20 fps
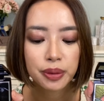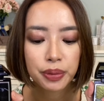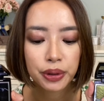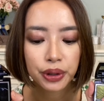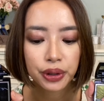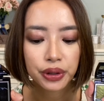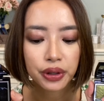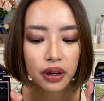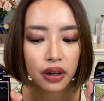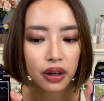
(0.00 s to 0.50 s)

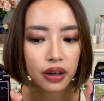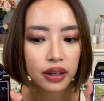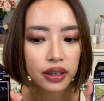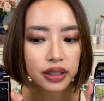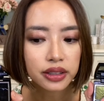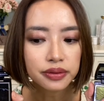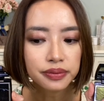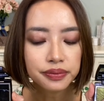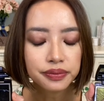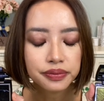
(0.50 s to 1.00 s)
Bird
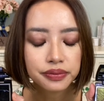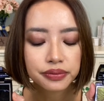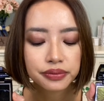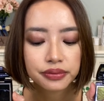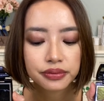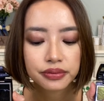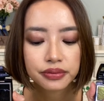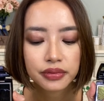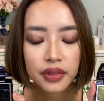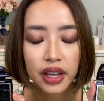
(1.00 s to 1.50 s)
on.
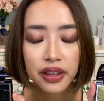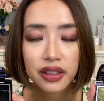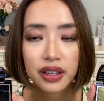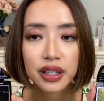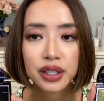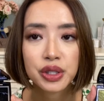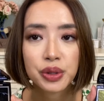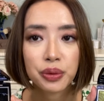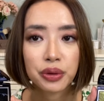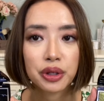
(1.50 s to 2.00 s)
I think
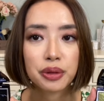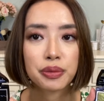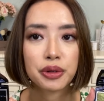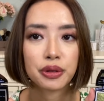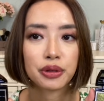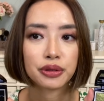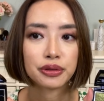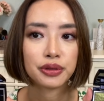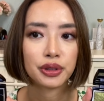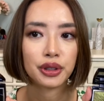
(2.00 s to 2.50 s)
it's really
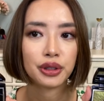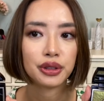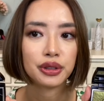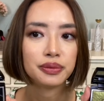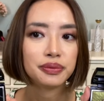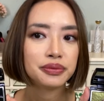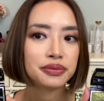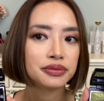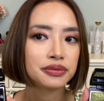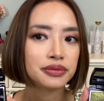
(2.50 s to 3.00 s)

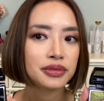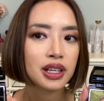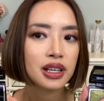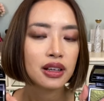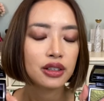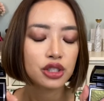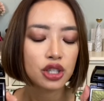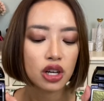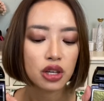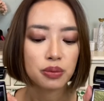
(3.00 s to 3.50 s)
beautiful.
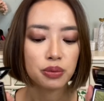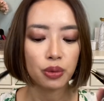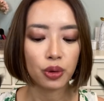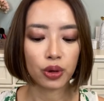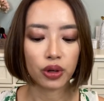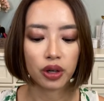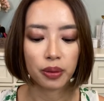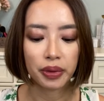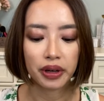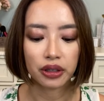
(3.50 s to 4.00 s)
Talk
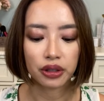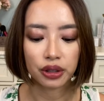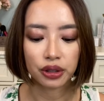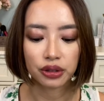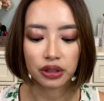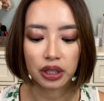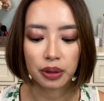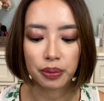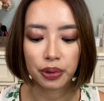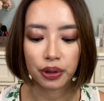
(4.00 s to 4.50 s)
more about
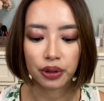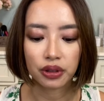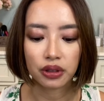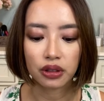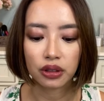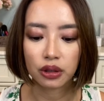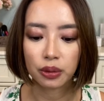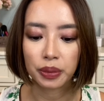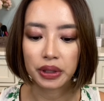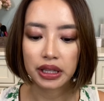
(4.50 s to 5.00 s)
Early Bird a
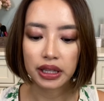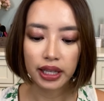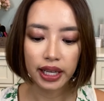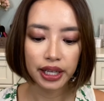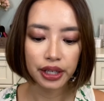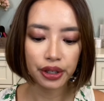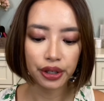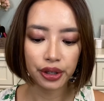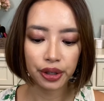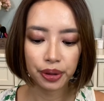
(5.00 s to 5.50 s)
little bit
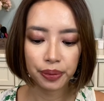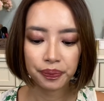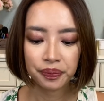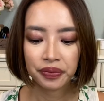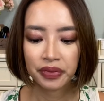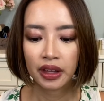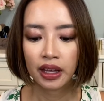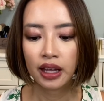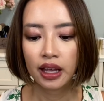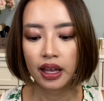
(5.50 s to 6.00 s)
later.
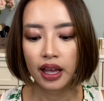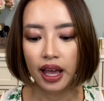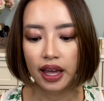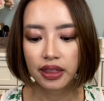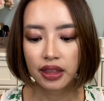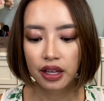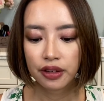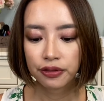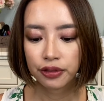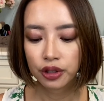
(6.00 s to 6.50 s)

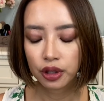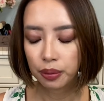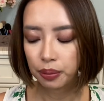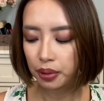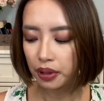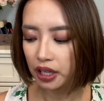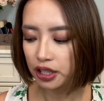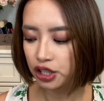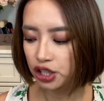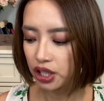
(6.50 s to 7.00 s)
And then for the
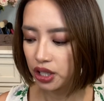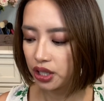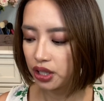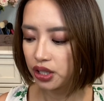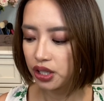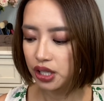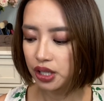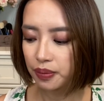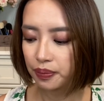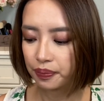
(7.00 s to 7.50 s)

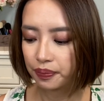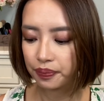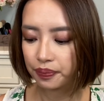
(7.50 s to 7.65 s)
blushes,